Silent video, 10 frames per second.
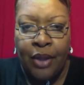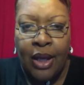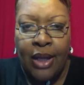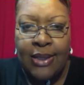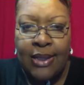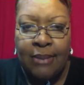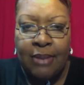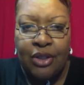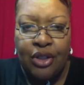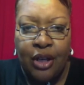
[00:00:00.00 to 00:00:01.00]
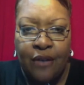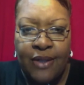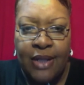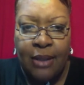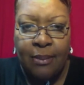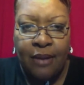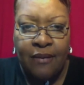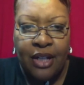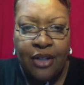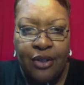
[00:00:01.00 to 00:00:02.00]
A cement shelf set above
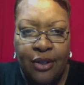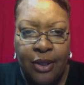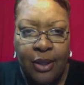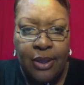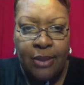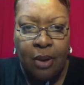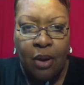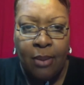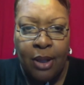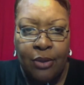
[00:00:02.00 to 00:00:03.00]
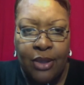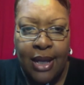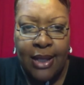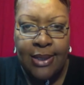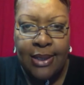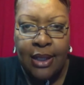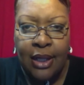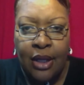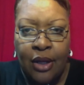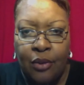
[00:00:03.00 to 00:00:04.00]
each small metal desk,
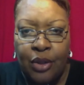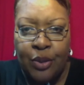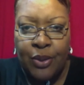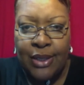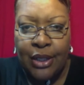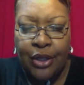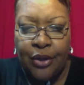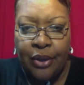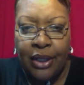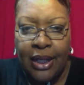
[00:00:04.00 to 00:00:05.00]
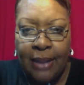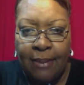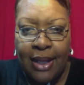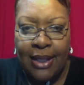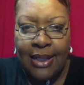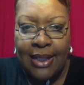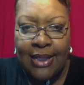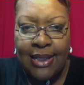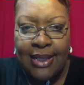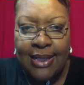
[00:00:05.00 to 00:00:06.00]
which was securely embedded
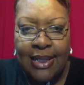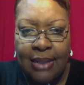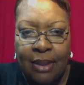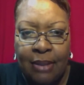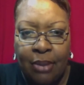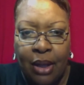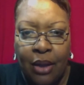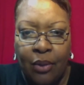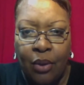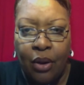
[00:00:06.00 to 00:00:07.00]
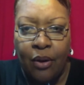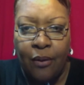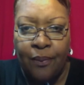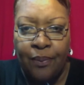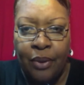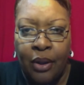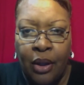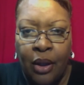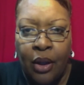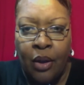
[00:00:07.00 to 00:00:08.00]
into the cement block wall.
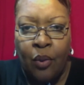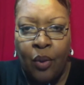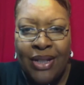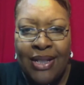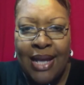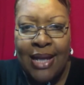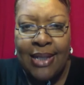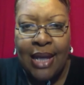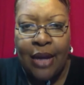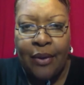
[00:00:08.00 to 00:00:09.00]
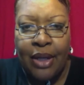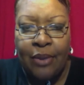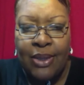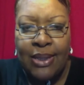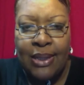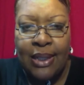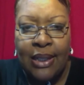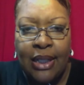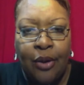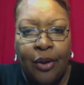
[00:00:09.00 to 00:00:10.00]
One desk area was
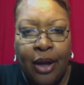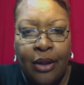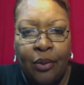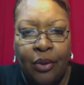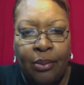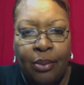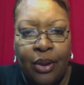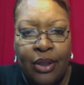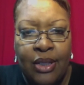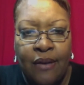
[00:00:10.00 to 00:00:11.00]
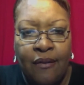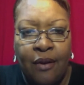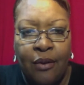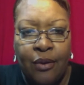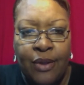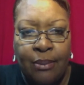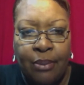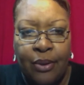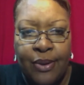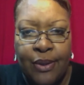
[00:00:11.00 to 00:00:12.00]
neatly crowded with books, photos, and
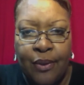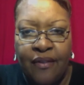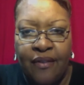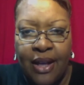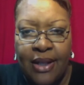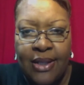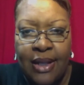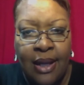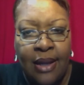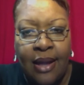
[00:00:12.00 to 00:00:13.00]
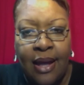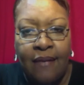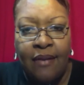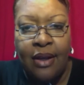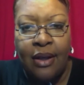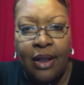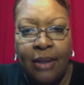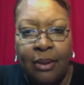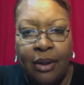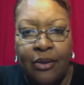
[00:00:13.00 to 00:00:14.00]
personal effects that evidently
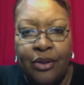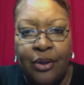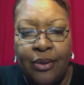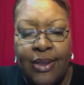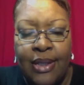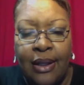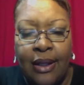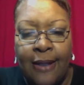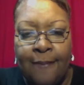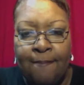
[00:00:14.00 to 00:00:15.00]
belonged to her cellmate,